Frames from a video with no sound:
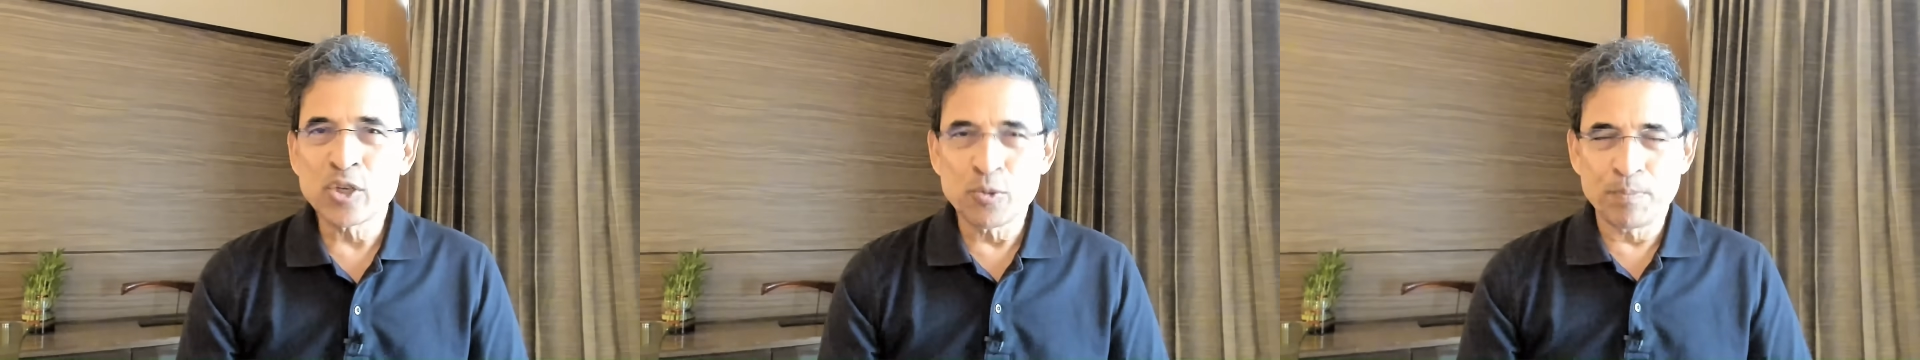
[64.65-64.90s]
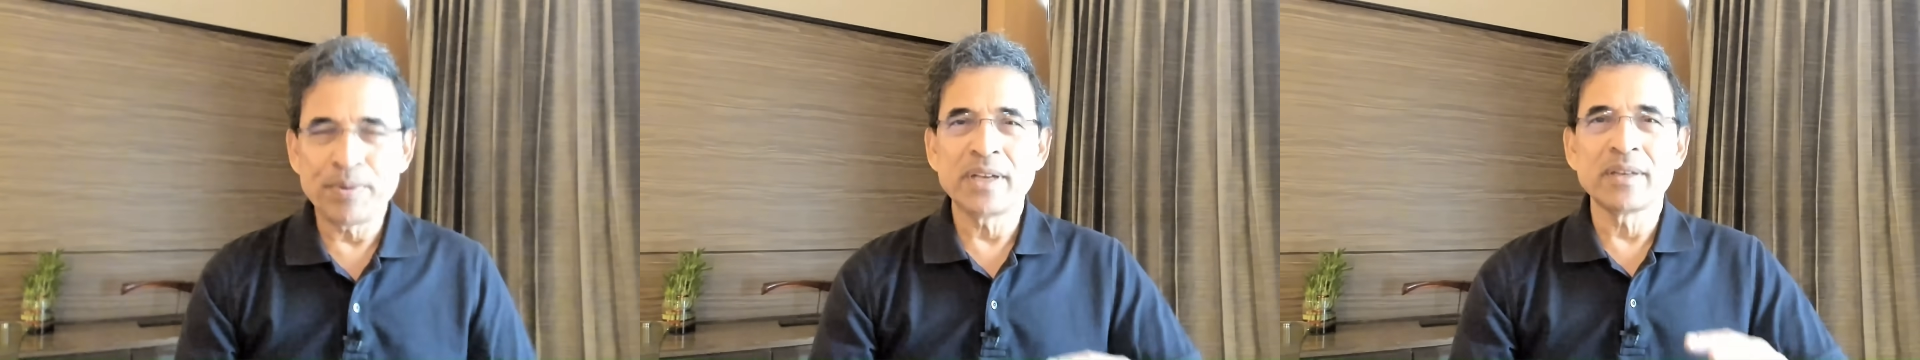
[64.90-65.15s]
to
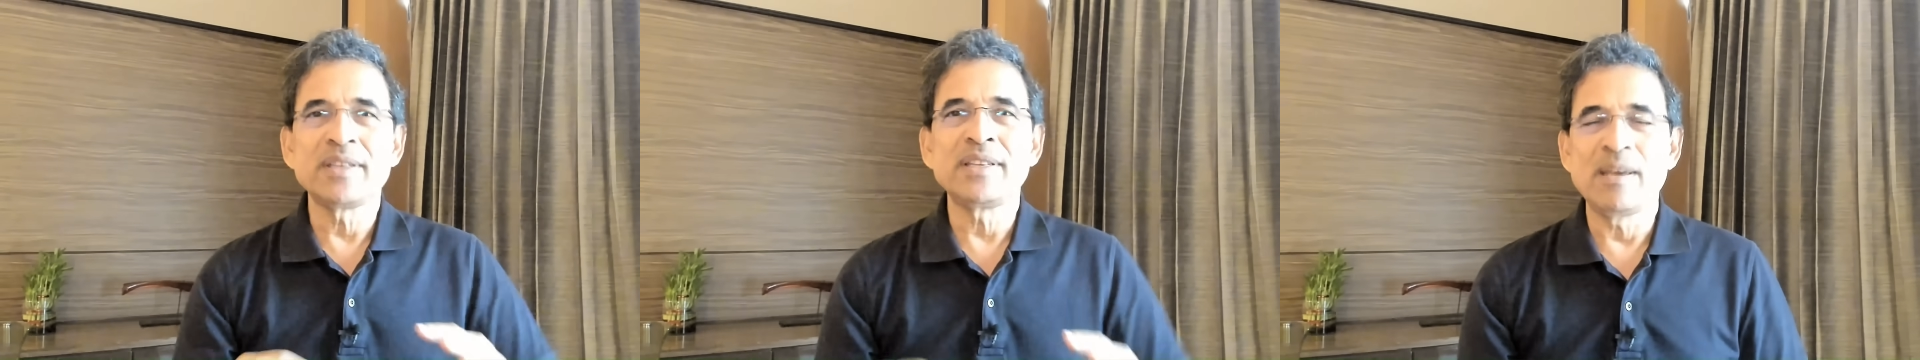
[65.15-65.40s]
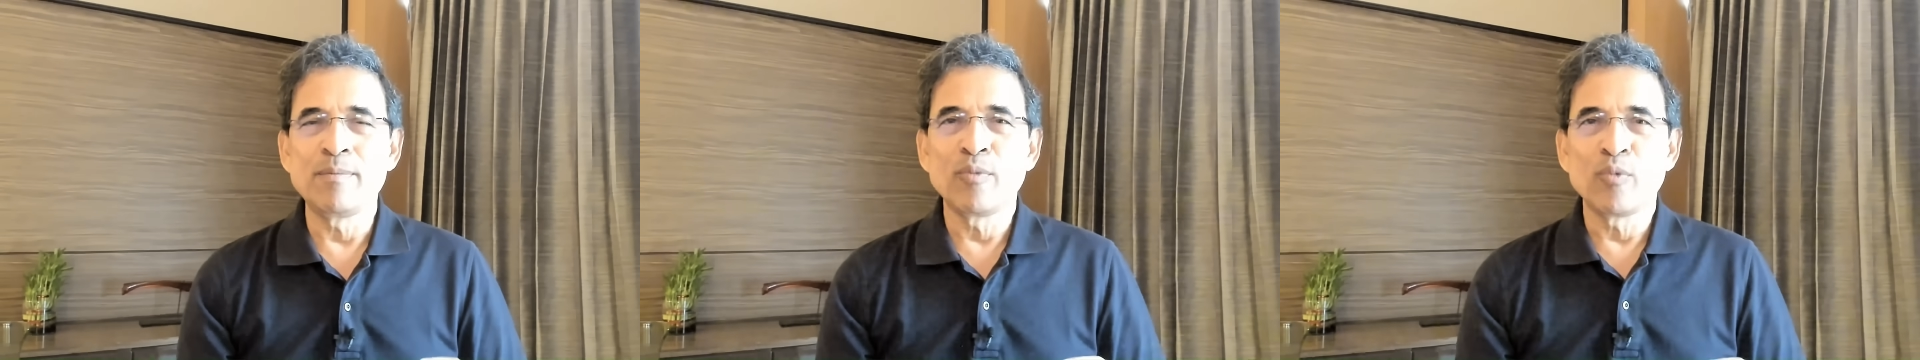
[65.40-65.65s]
pick a
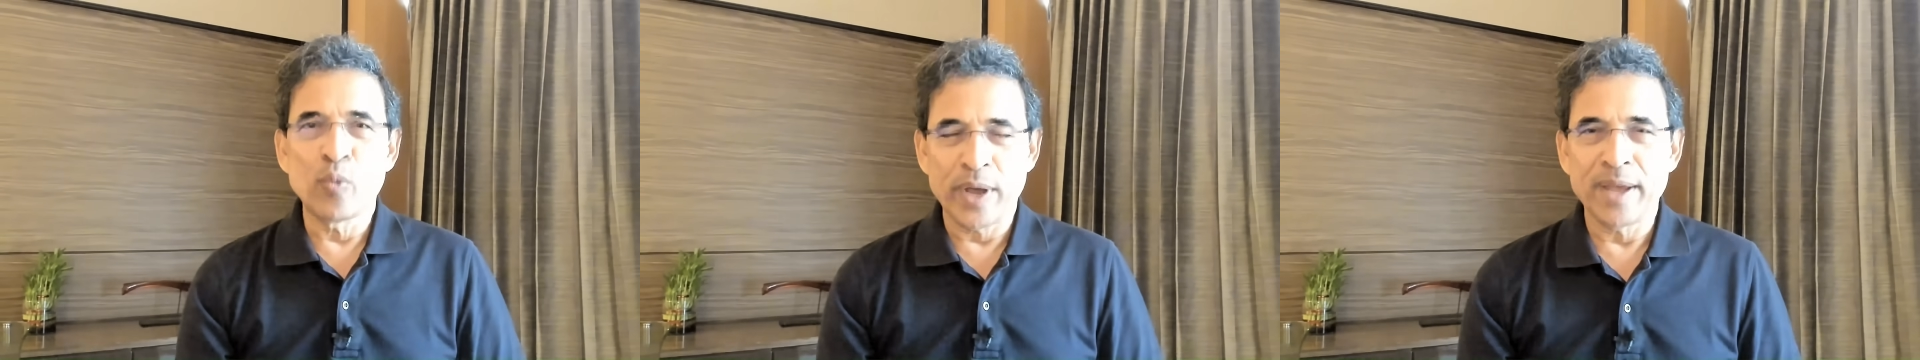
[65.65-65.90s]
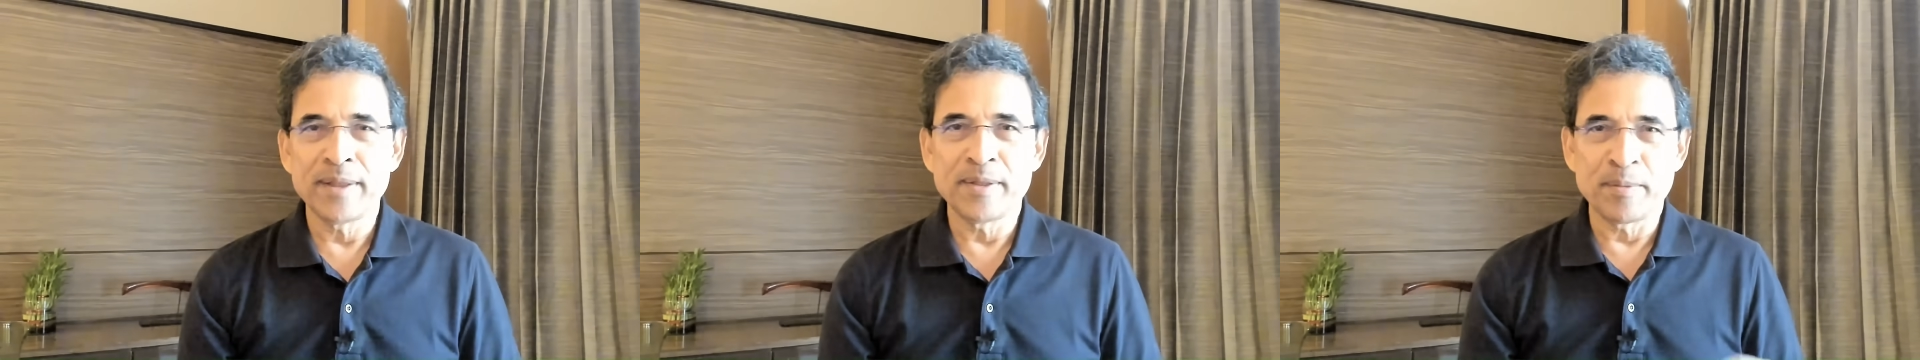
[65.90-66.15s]
team
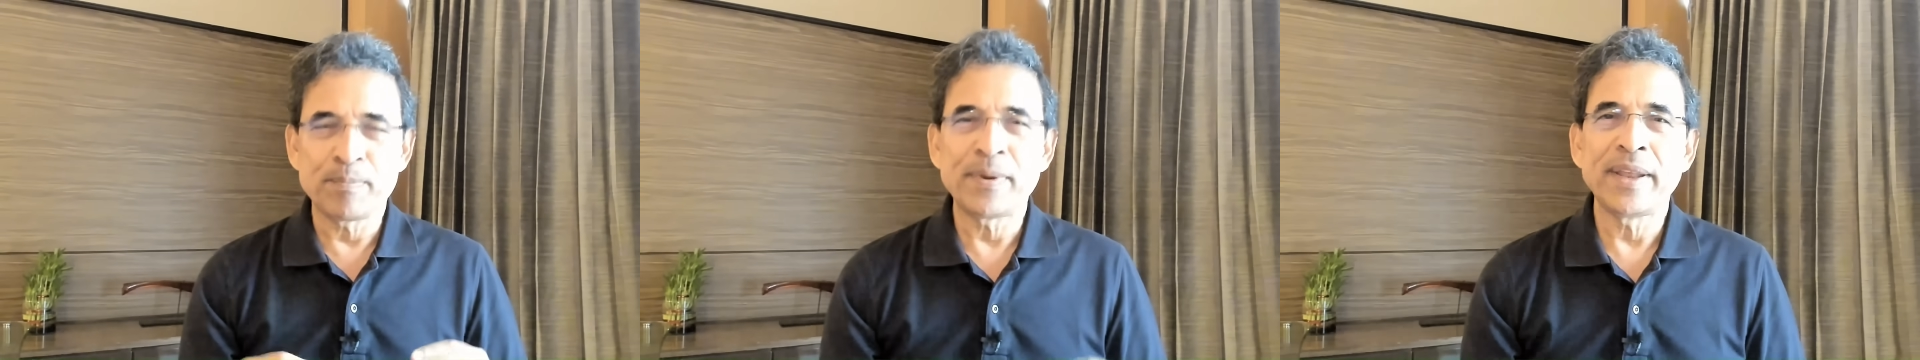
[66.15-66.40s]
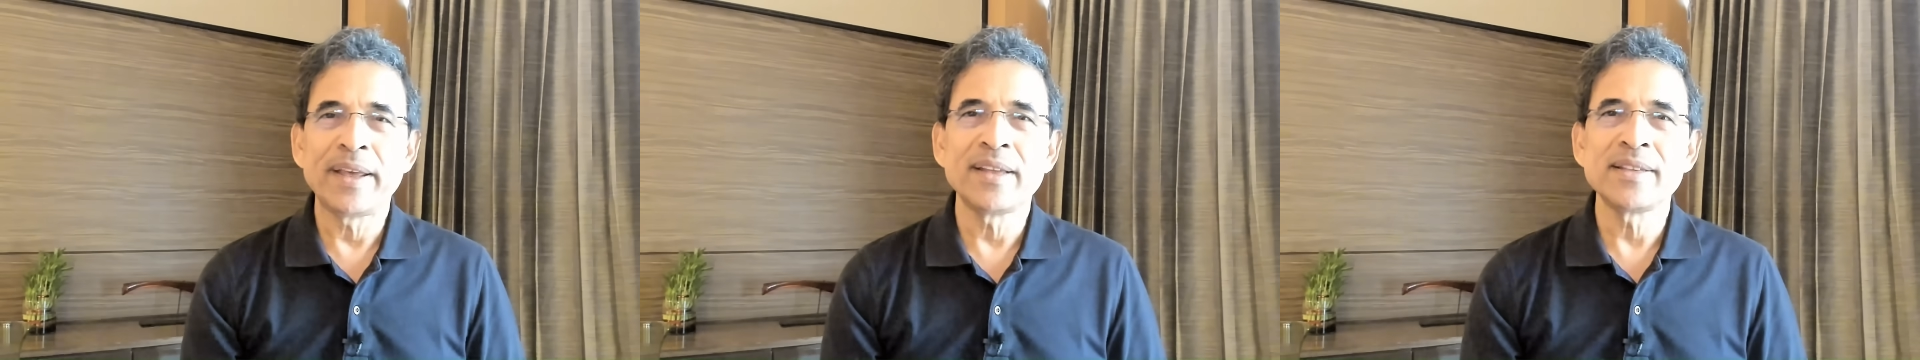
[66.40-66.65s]
where the
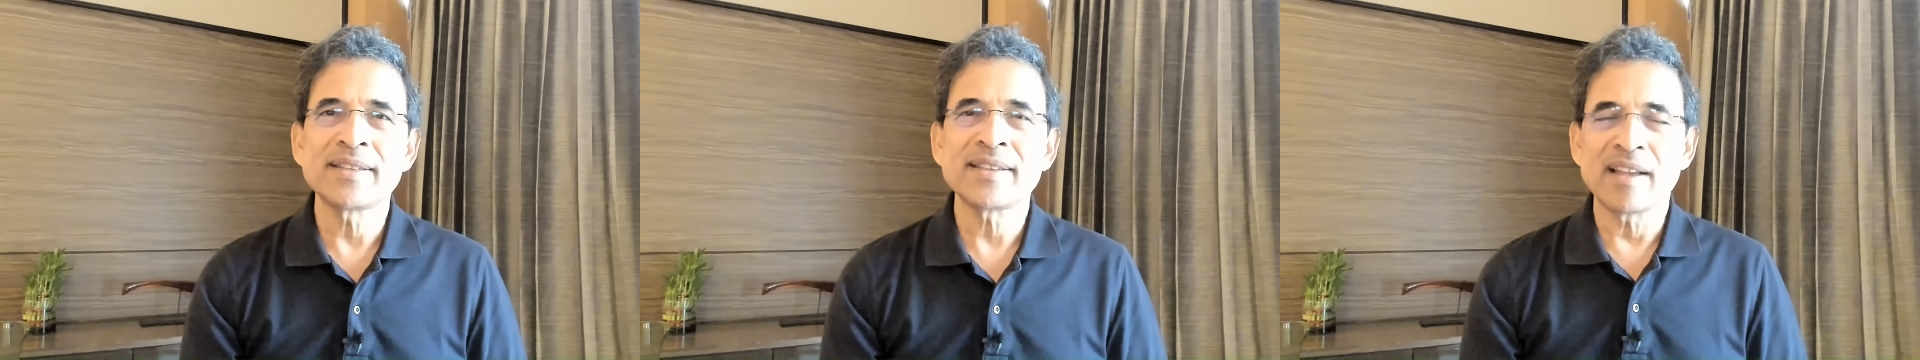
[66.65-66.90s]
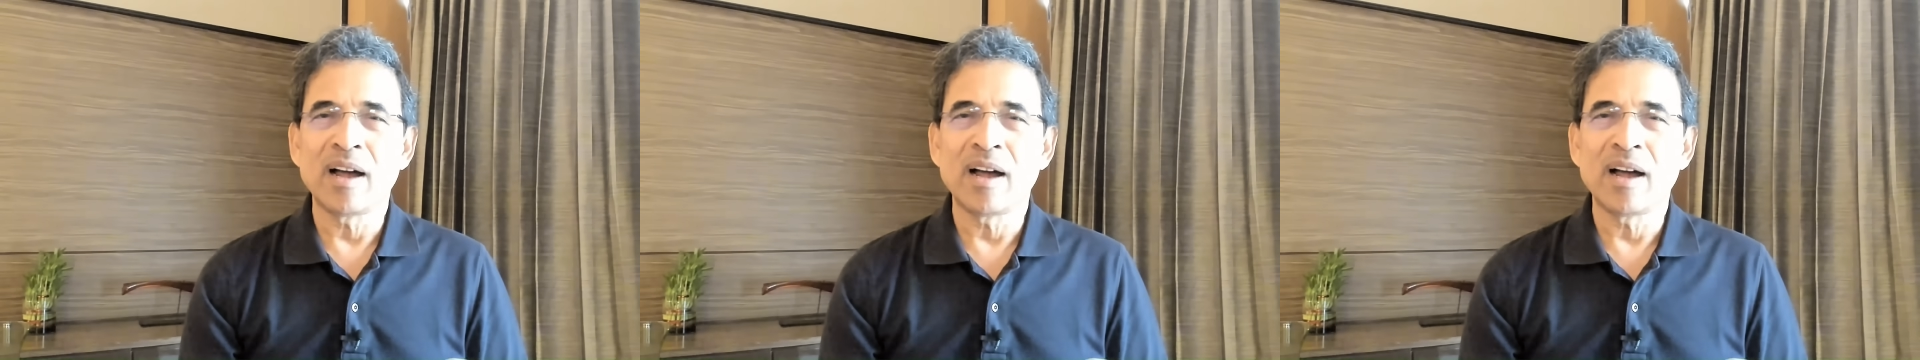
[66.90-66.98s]
players